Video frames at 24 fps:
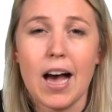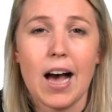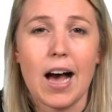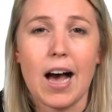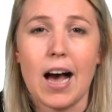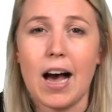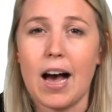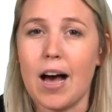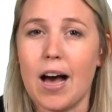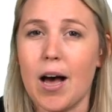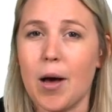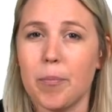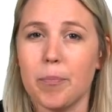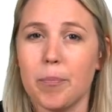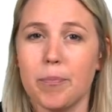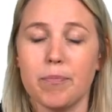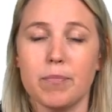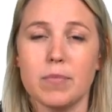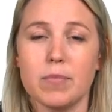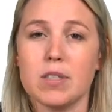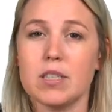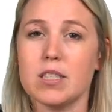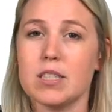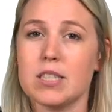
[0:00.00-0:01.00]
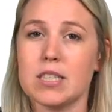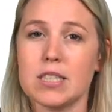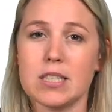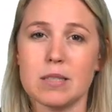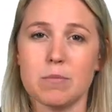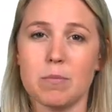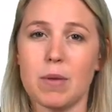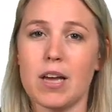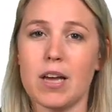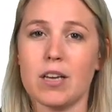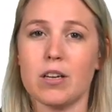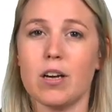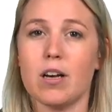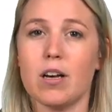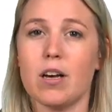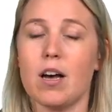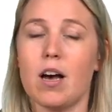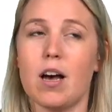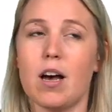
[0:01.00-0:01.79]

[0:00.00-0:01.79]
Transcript: It doesn't matter